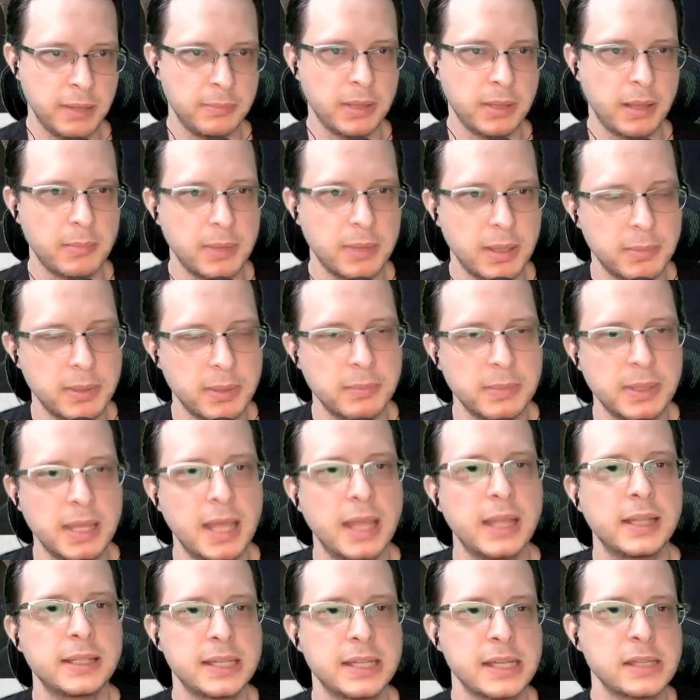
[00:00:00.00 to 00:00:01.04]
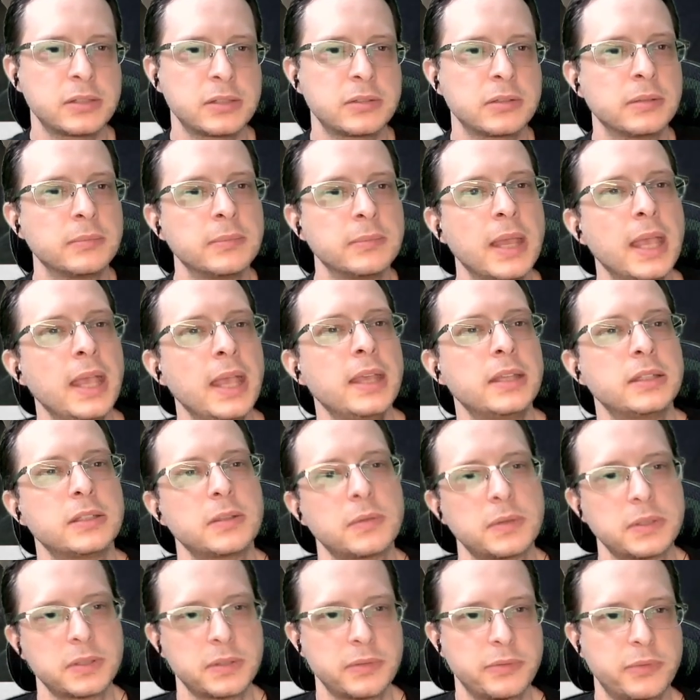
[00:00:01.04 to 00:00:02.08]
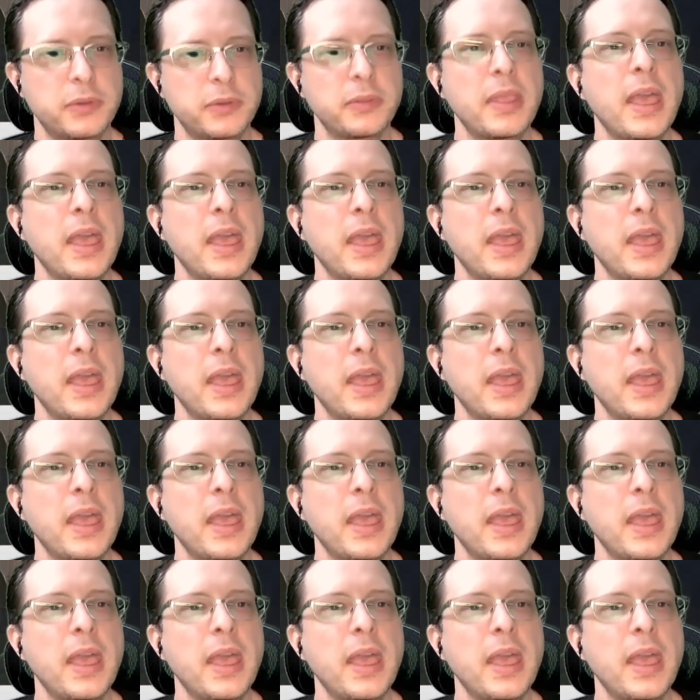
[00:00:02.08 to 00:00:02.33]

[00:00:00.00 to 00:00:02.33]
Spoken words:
blah, blah, blah, blah, Daystrom, so on and so forth.